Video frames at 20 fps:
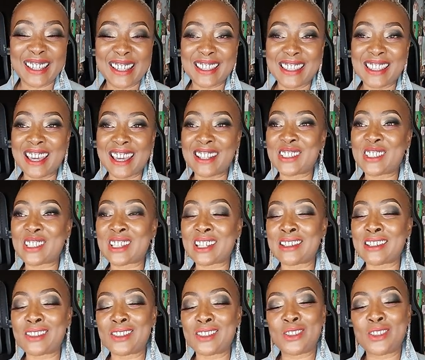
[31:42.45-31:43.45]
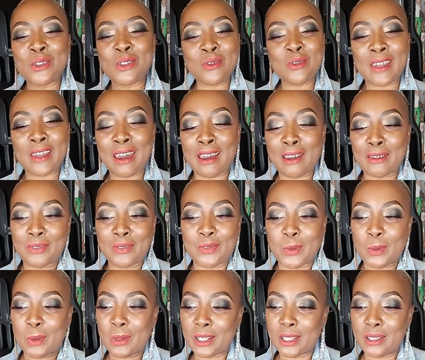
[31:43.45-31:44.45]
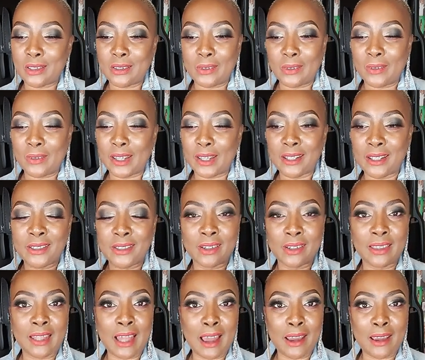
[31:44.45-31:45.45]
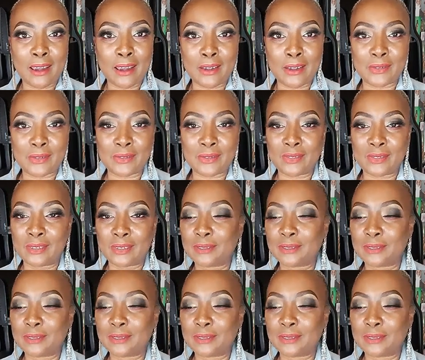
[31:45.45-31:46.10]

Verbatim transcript: that just do that for you in your life.